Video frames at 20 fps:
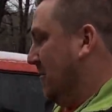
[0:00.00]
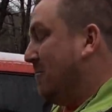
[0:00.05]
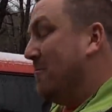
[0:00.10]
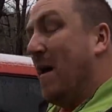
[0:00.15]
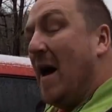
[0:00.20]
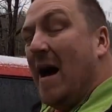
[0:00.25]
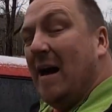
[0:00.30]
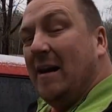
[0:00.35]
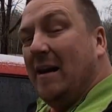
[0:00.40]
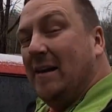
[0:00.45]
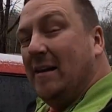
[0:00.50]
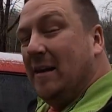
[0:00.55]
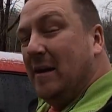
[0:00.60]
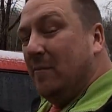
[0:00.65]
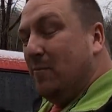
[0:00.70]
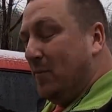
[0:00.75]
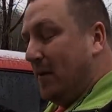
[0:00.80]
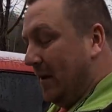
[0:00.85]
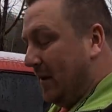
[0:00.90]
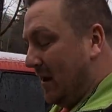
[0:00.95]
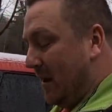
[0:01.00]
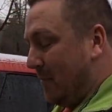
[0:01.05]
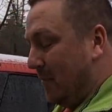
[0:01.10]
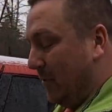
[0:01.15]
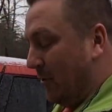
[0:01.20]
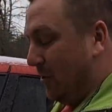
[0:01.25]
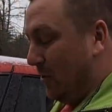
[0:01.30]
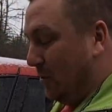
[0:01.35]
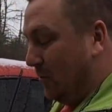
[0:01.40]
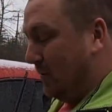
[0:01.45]
Maddie did pick up
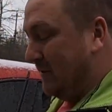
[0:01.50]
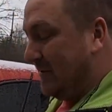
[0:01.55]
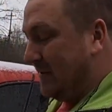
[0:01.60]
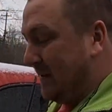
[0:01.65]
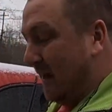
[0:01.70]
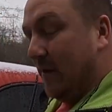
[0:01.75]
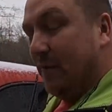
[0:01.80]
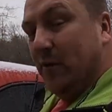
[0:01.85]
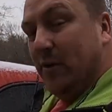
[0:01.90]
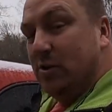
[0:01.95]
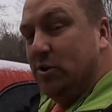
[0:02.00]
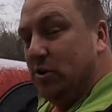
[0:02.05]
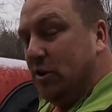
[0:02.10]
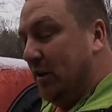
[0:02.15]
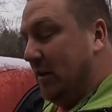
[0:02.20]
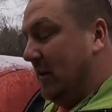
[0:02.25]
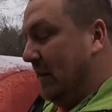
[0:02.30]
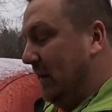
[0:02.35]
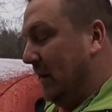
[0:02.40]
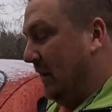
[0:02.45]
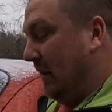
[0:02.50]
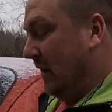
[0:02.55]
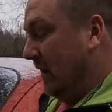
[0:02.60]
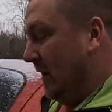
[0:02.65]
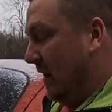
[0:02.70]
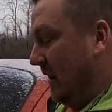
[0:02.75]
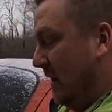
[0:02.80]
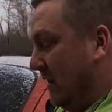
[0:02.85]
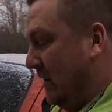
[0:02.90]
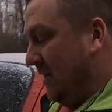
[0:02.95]
an 07 GT.
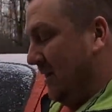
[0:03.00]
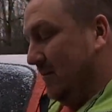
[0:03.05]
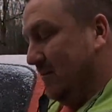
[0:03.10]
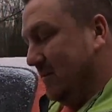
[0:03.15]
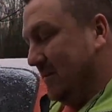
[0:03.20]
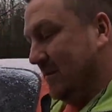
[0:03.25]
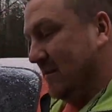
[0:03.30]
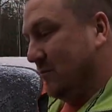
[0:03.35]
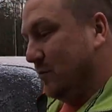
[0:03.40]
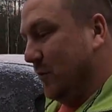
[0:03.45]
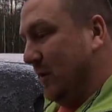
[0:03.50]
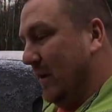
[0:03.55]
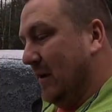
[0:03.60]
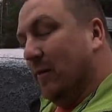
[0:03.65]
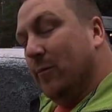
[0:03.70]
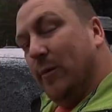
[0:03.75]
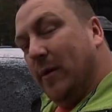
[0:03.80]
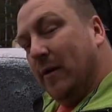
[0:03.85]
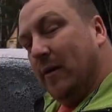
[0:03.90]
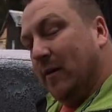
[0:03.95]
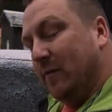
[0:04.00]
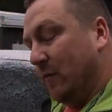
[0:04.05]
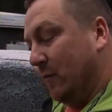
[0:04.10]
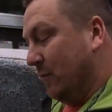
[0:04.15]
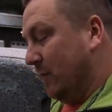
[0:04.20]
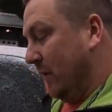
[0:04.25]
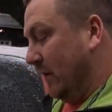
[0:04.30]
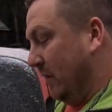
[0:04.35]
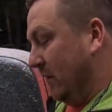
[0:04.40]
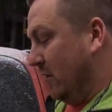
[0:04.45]
Comes this week. It'll be a different
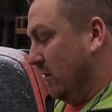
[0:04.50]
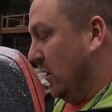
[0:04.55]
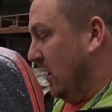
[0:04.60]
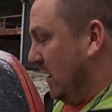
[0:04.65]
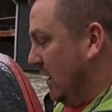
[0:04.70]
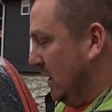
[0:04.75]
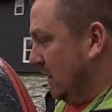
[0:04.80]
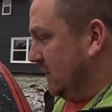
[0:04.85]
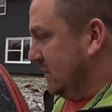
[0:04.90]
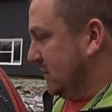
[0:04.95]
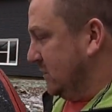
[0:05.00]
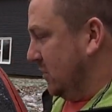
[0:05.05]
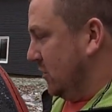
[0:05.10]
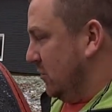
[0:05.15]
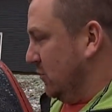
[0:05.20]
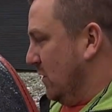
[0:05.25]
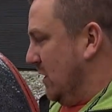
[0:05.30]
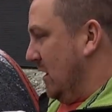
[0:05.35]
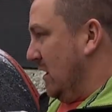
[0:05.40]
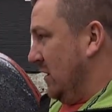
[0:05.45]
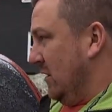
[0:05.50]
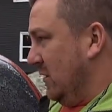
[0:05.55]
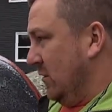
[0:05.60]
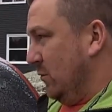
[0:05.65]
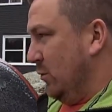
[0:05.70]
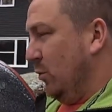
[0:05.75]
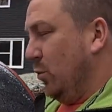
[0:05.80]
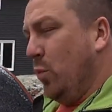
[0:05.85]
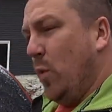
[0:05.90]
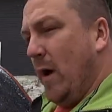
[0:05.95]
video. So,
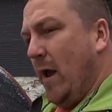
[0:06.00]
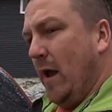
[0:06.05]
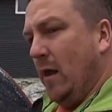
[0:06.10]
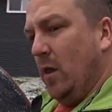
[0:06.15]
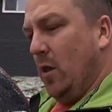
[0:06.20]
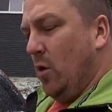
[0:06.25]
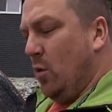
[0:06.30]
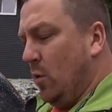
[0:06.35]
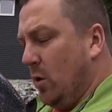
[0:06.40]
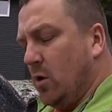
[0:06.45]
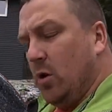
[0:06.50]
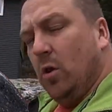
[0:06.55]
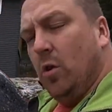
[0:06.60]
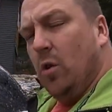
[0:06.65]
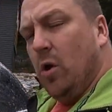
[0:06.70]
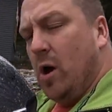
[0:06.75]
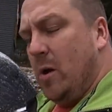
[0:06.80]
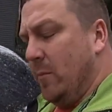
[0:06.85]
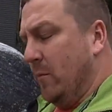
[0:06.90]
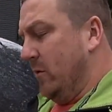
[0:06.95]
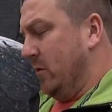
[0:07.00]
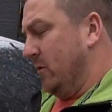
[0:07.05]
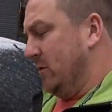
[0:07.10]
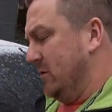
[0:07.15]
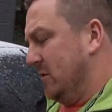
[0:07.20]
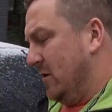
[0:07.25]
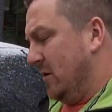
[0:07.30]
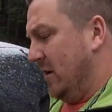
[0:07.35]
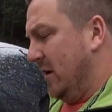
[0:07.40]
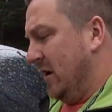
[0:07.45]
way lower kilometers
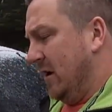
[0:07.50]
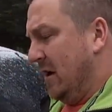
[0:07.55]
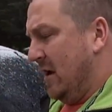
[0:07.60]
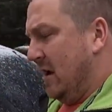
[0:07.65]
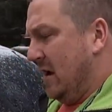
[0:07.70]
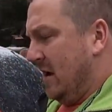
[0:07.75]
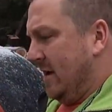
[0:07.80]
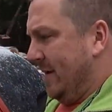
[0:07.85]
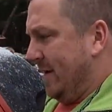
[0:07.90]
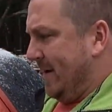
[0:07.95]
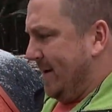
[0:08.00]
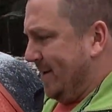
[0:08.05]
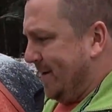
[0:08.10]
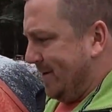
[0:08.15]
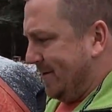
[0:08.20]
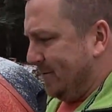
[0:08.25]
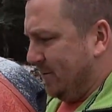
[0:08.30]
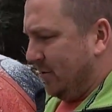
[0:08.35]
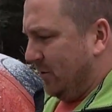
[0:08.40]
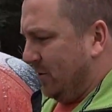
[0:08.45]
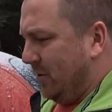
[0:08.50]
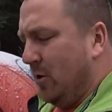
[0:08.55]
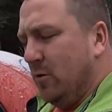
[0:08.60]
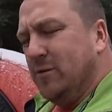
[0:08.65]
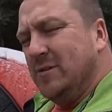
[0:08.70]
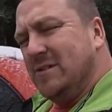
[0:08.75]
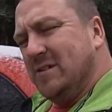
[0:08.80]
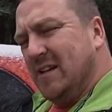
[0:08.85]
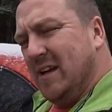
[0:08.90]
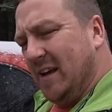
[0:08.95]
on it. Or an
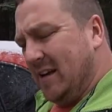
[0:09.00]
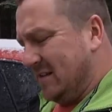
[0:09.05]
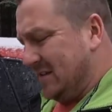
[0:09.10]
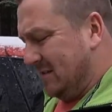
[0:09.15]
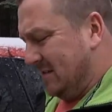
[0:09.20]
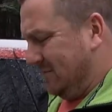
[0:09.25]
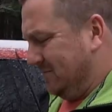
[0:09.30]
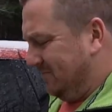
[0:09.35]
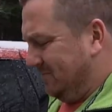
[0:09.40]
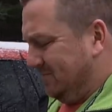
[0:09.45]
06.